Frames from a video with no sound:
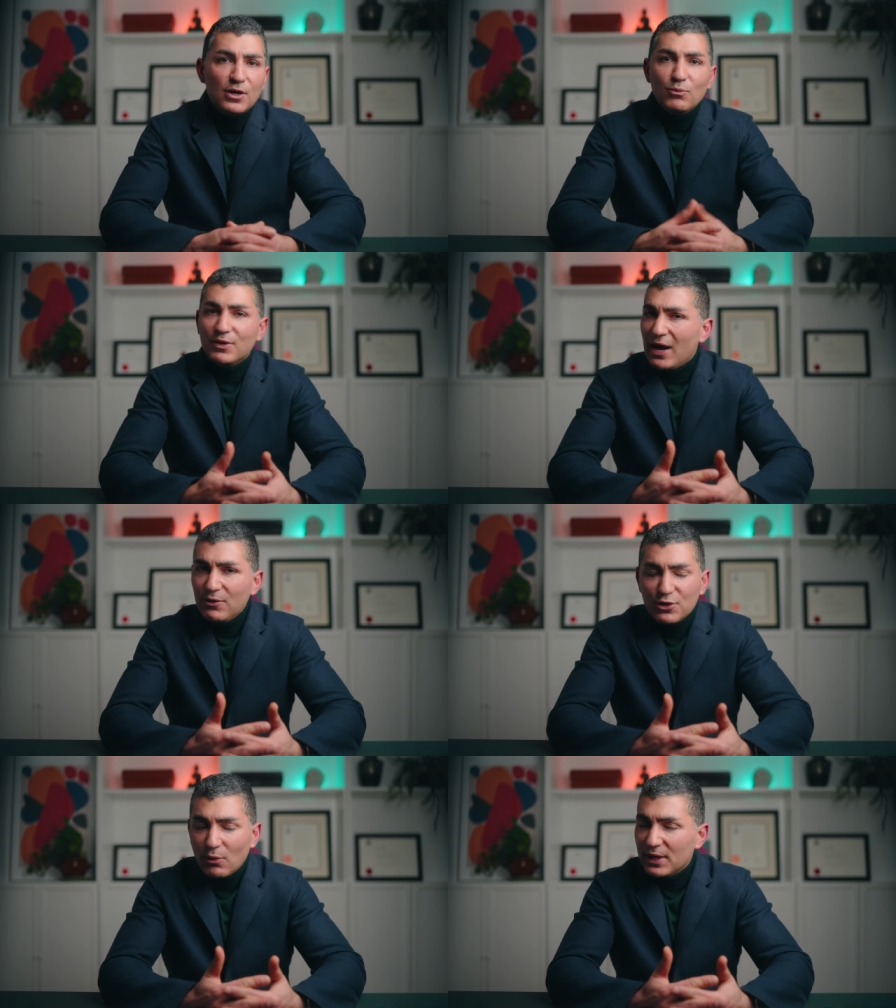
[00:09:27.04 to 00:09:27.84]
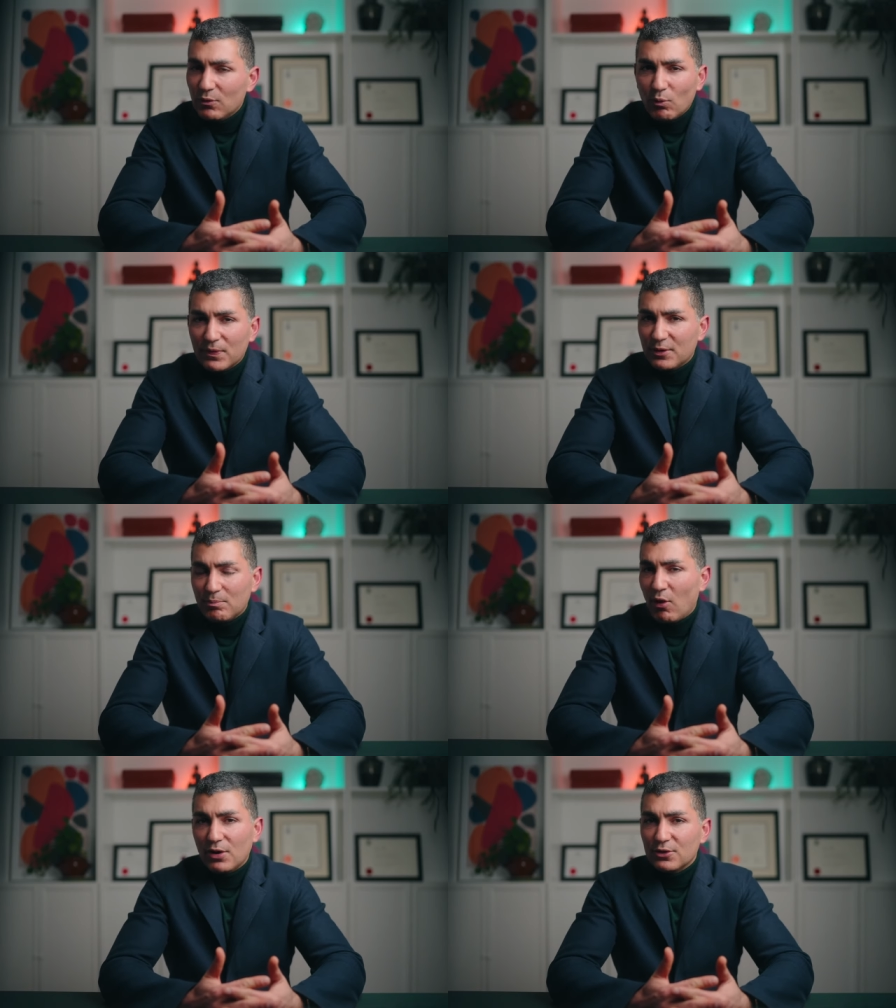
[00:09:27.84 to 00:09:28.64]
without knowing what their
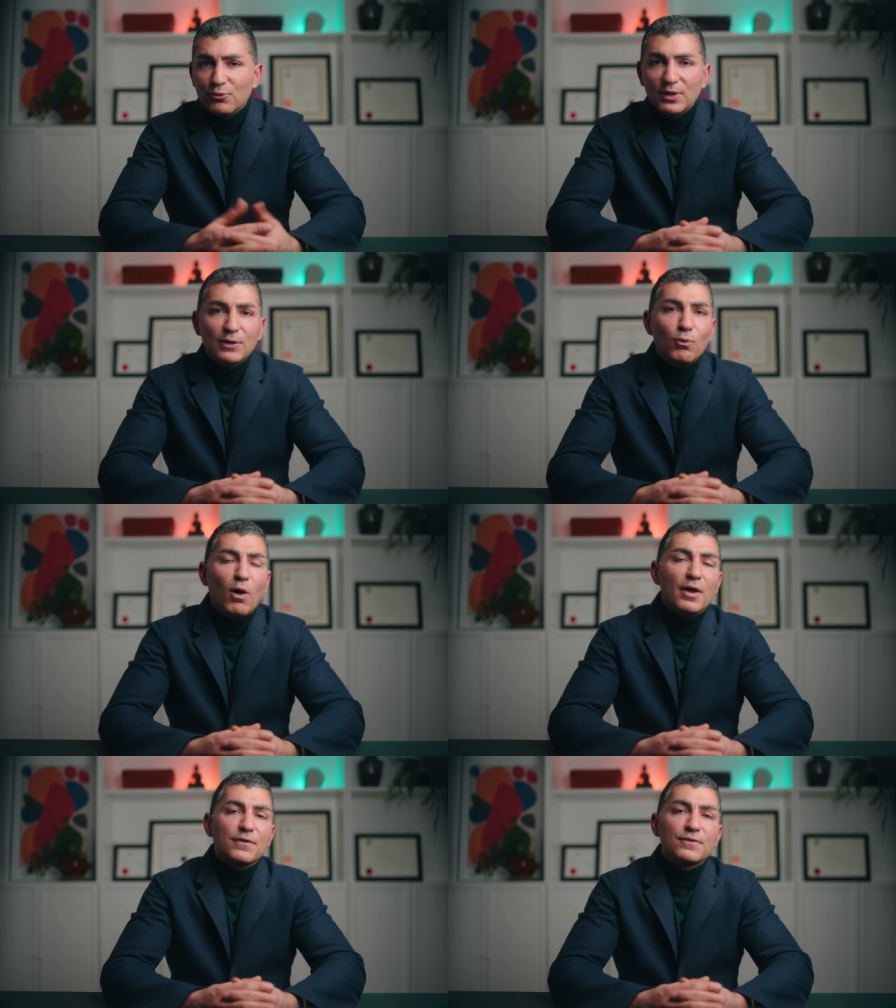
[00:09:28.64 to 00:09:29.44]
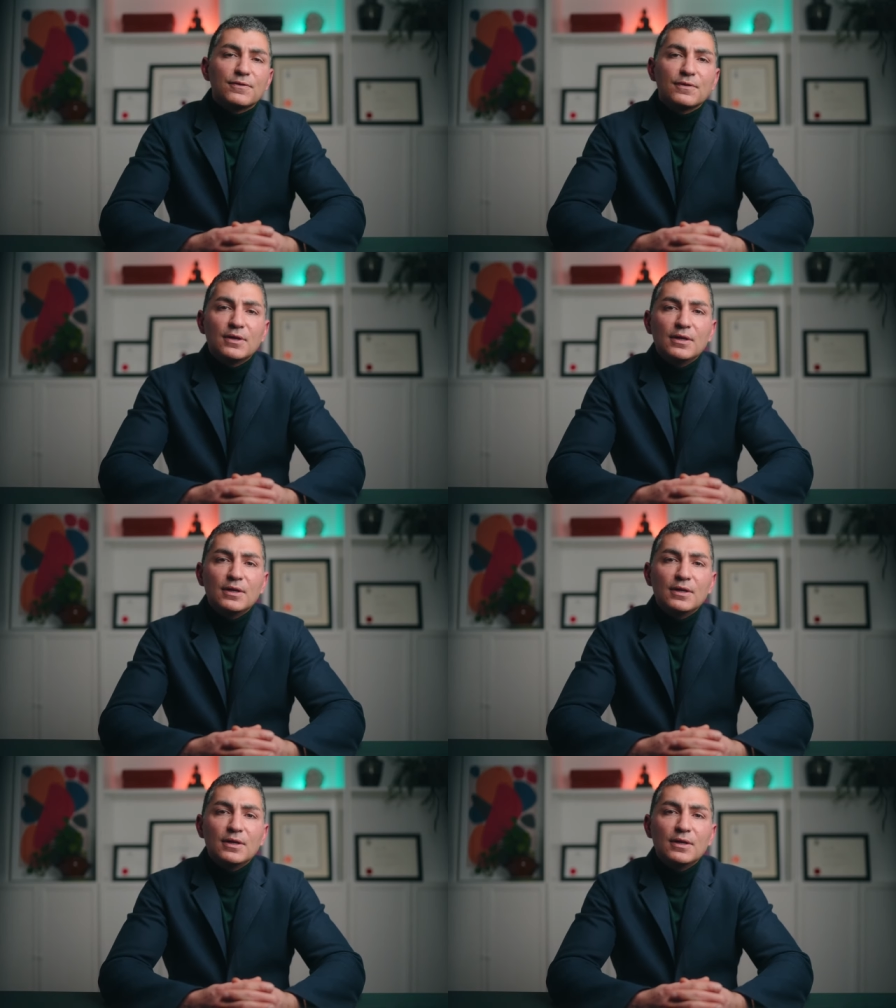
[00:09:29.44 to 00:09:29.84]
partner really wants.